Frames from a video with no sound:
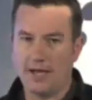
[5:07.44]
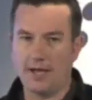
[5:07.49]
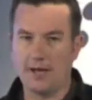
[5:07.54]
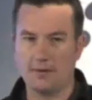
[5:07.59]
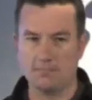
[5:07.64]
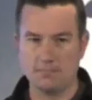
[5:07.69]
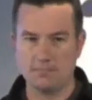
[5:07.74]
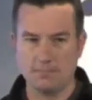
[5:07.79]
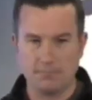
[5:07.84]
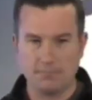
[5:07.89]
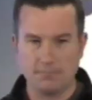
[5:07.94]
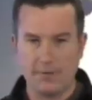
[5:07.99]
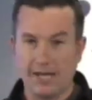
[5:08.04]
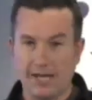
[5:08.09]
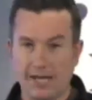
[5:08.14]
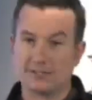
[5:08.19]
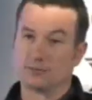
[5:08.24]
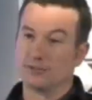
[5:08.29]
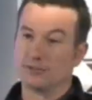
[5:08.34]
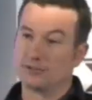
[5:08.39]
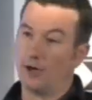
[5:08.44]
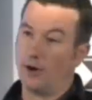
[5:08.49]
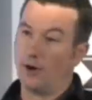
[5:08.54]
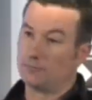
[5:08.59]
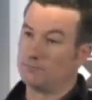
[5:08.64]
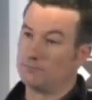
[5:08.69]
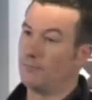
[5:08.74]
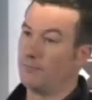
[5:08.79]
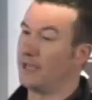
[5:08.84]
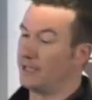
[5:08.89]
are, as a
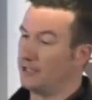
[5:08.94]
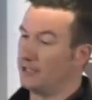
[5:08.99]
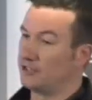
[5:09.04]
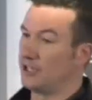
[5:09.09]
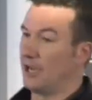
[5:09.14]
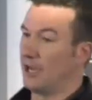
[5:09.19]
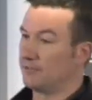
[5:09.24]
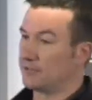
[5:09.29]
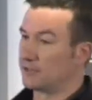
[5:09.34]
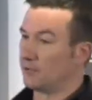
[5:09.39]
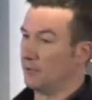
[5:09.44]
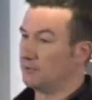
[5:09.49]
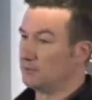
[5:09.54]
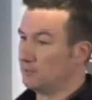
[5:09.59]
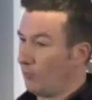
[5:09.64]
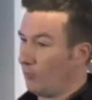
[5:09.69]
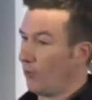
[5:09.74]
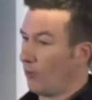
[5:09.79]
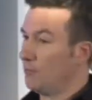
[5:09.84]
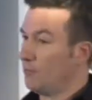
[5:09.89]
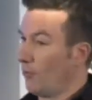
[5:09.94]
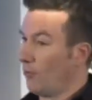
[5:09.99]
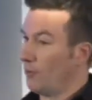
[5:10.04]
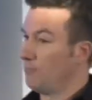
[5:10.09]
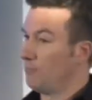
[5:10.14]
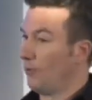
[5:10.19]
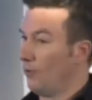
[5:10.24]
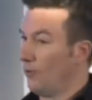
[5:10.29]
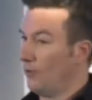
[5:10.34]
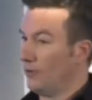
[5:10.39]
result, making JavaScript more and more
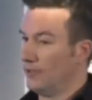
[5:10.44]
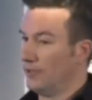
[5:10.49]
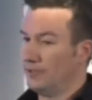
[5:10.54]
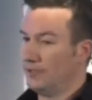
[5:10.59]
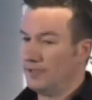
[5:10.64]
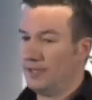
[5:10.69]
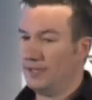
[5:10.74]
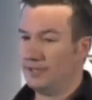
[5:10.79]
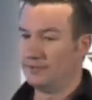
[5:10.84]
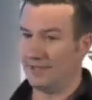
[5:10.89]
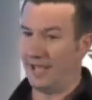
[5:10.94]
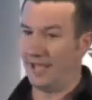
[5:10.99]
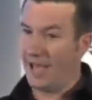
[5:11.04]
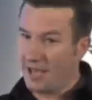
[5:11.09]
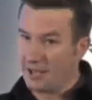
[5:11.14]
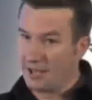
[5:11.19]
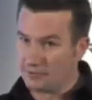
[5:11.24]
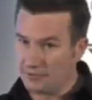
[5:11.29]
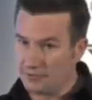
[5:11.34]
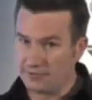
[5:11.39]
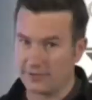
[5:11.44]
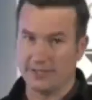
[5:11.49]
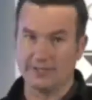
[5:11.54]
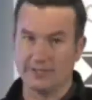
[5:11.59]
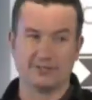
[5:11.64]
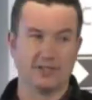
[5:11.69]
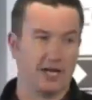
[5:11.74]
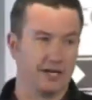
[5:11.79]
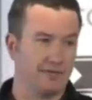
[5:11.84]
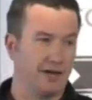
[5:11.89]
important to have
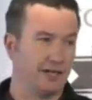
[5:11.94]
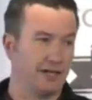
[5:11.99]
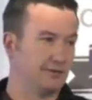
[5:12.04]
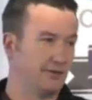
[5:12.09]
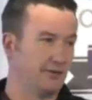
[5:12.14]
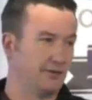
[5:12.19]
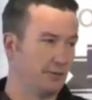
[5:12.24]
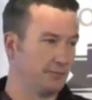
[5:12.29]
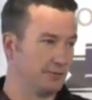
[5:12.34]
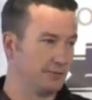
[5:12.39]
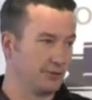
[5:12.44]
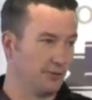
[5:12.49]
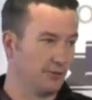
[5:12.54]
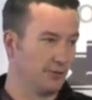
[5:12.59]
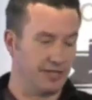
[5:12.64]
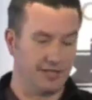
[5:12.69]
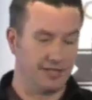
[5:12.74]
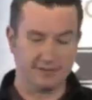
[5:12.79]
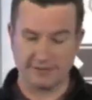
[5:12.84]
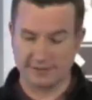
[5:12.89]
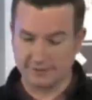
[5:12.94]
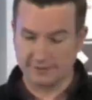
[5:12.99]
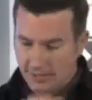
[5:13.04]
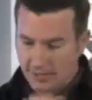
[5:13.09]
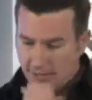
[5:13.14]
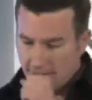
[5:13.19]
inside of our developer toolkits.